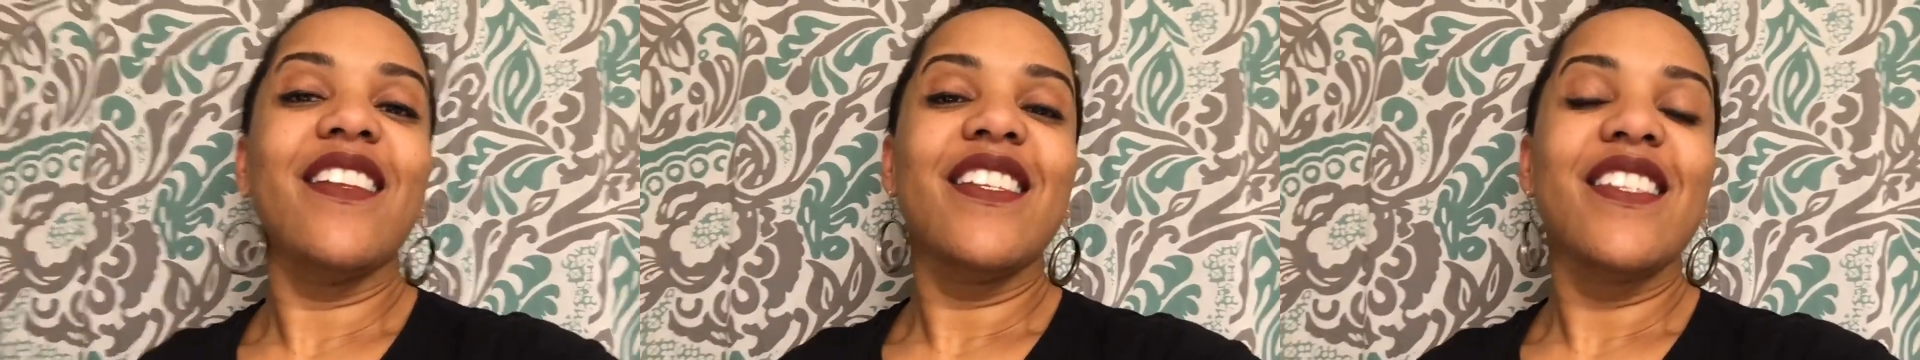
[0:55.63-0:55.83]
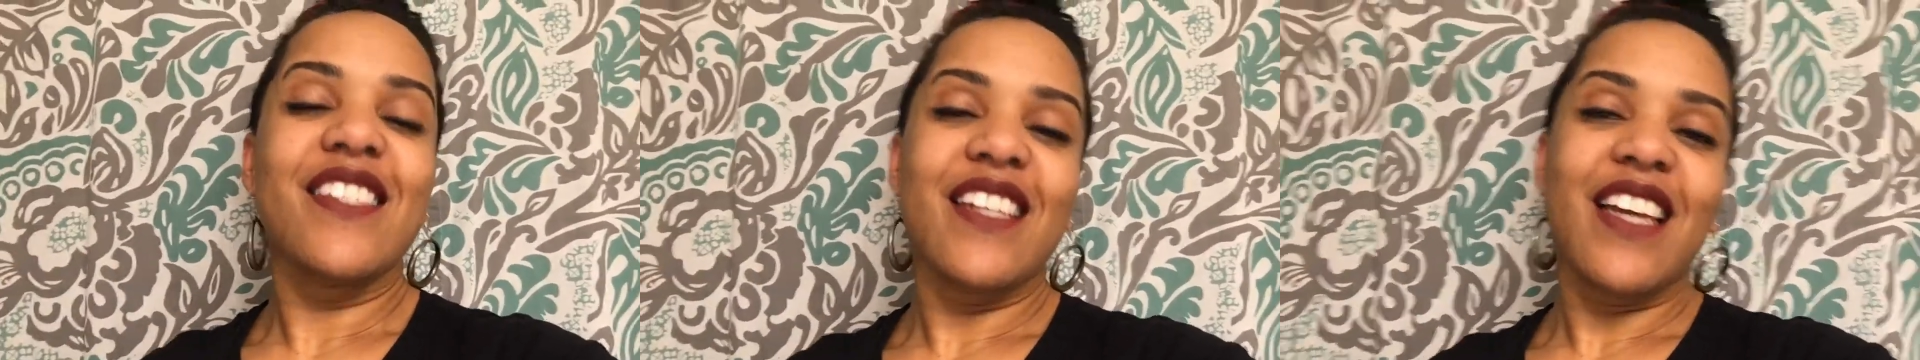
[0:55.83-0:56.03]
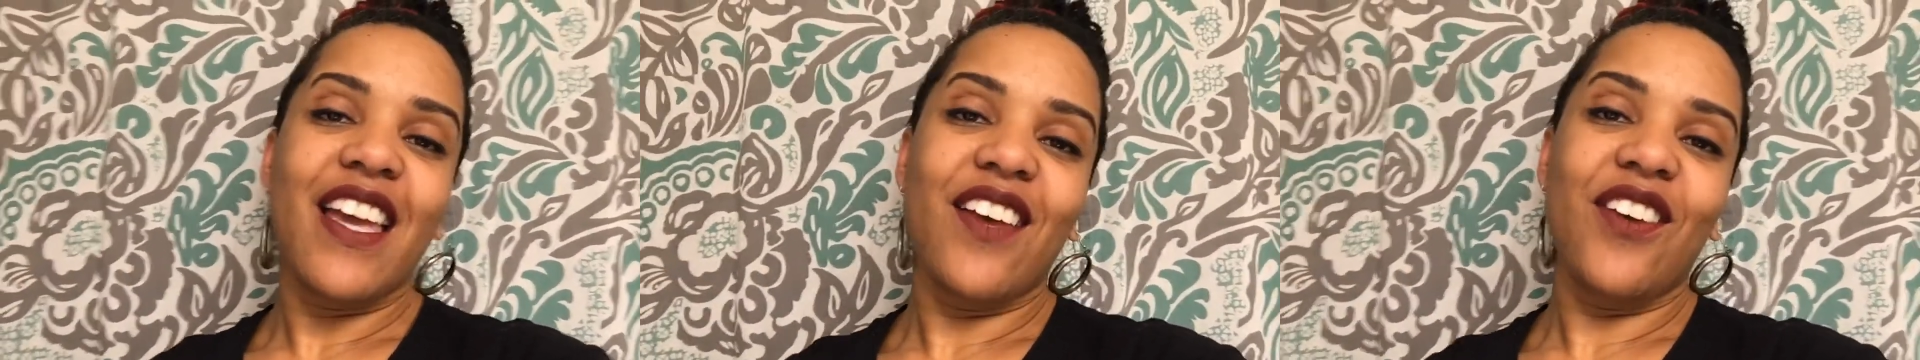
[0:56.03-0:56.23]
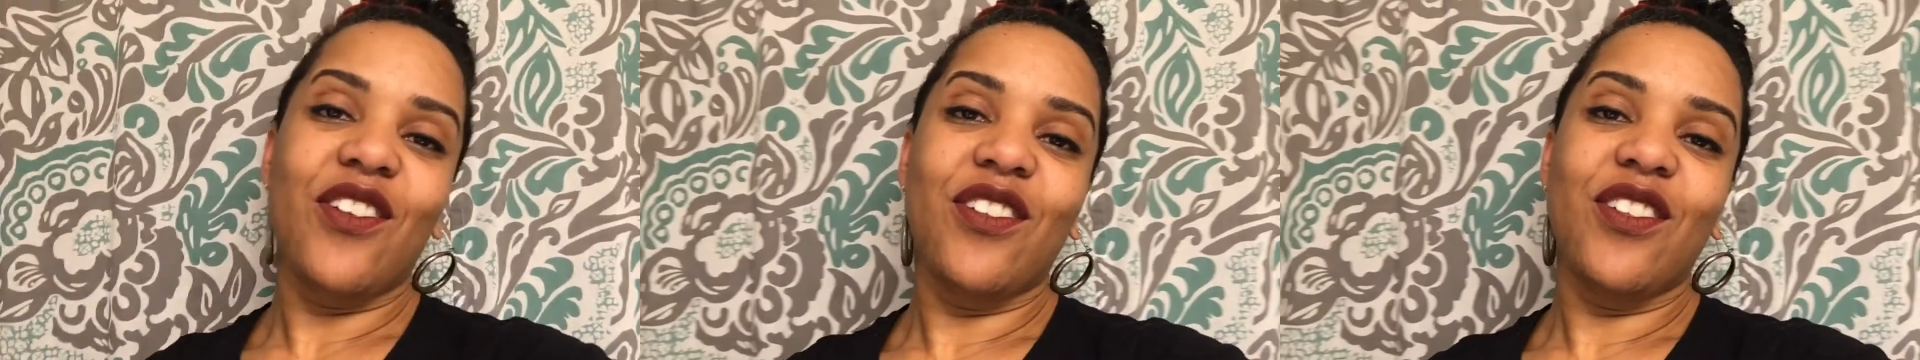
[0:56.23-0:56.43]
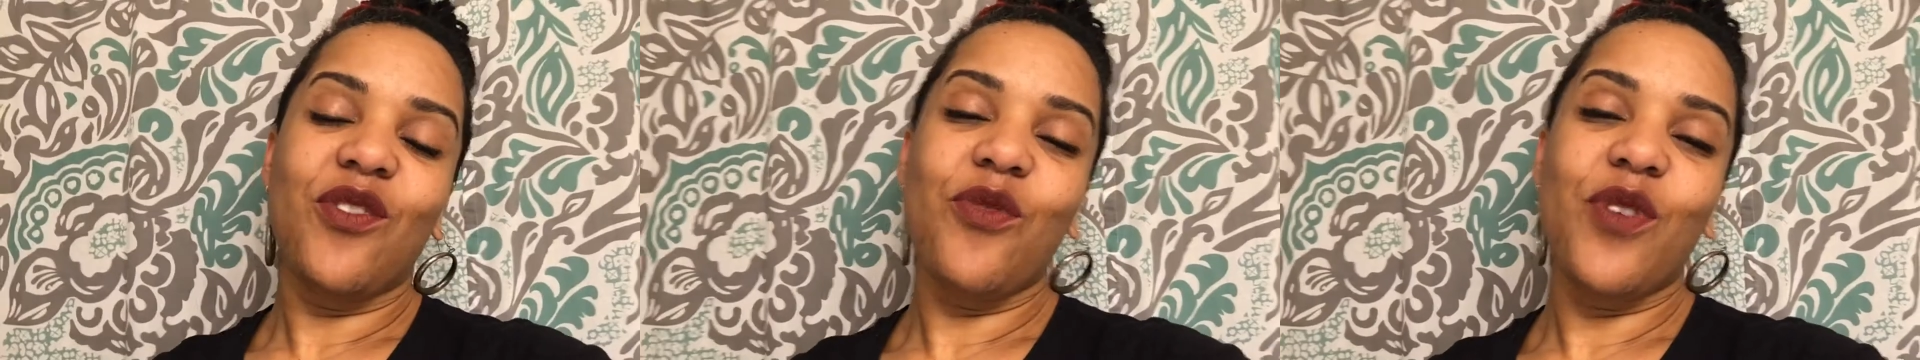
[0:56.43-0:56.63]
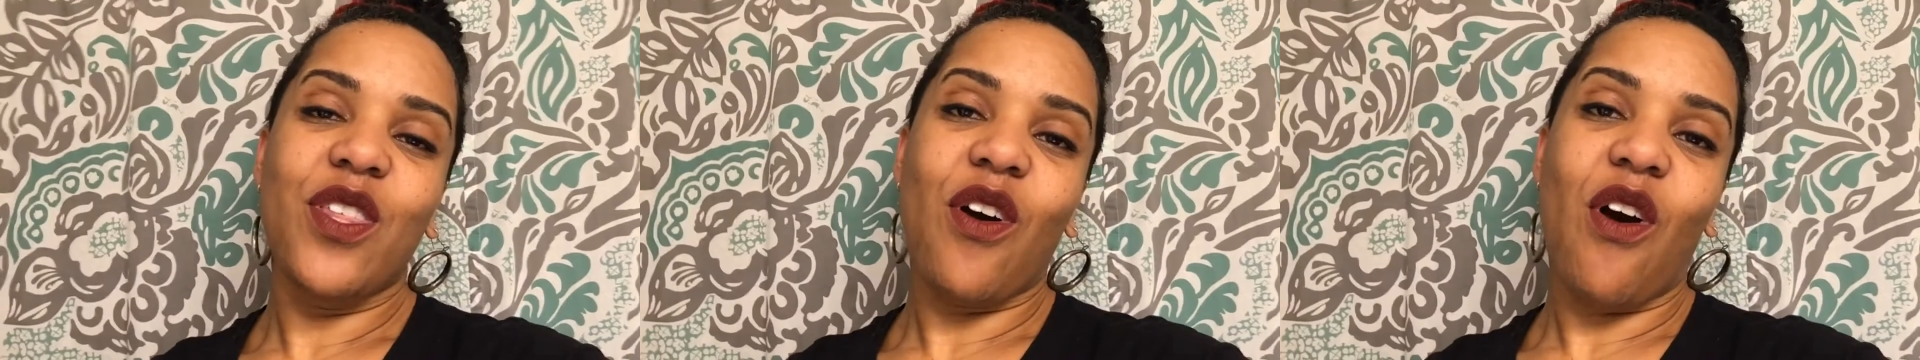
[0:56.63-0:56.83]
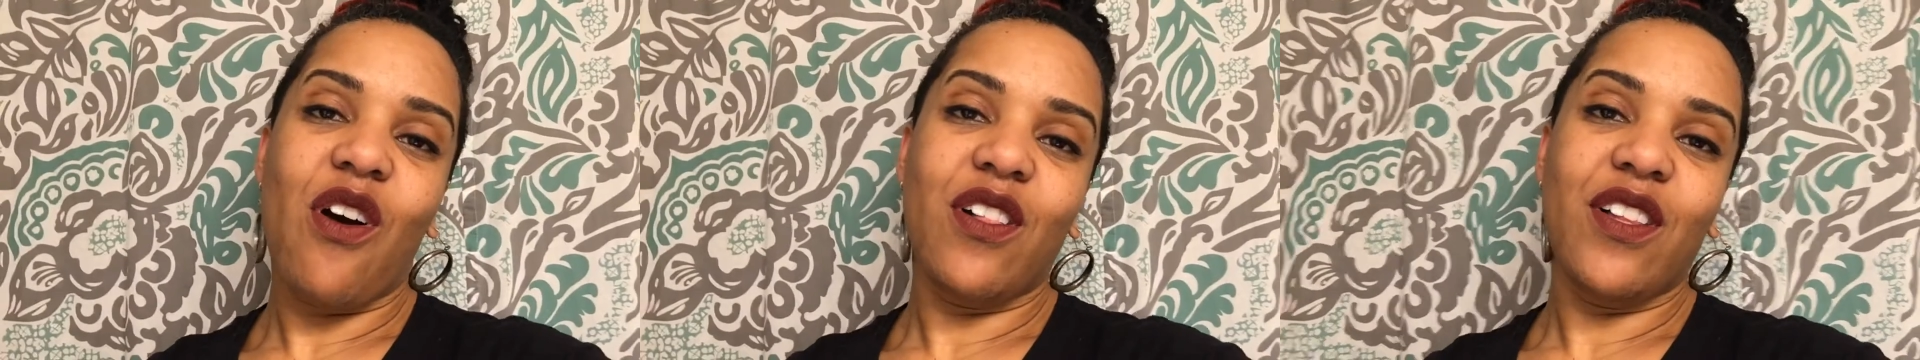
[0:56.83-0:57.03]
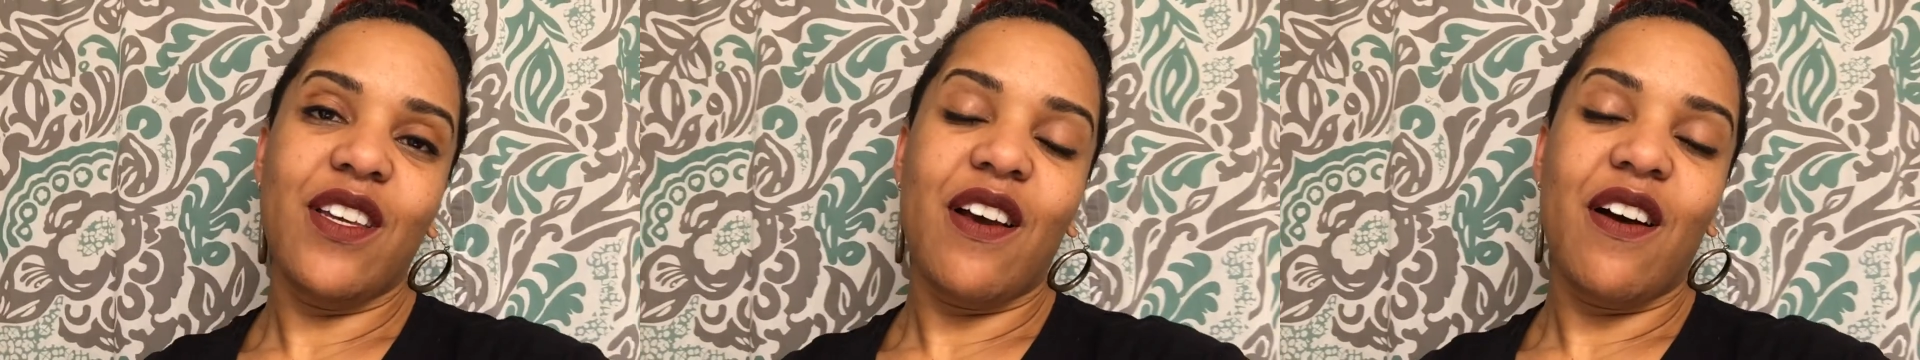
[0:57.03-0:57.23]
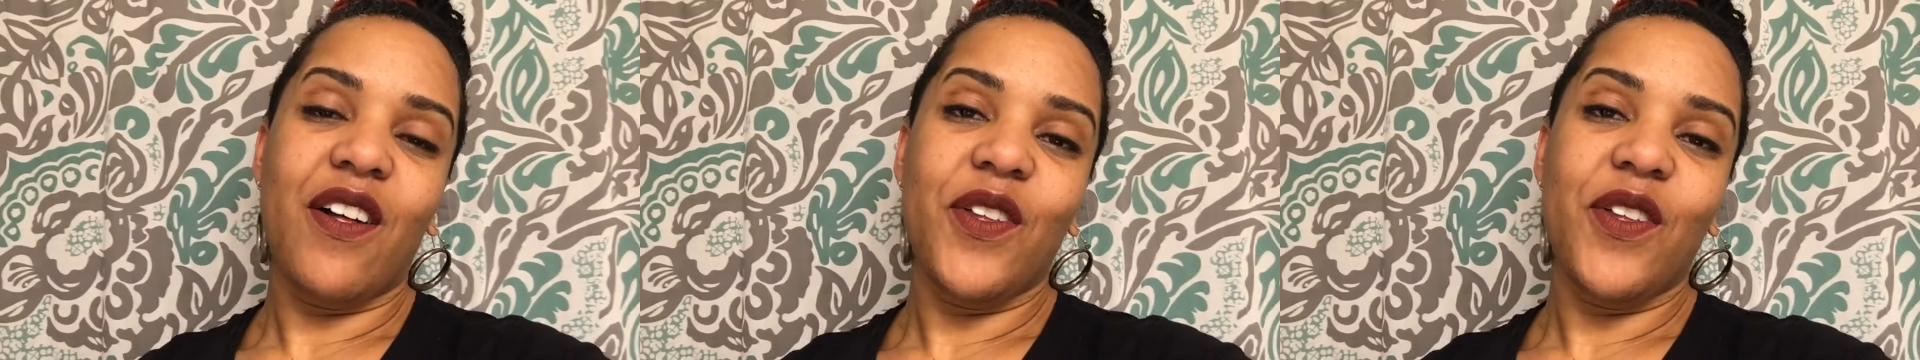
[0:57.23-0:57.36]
style with all y'all.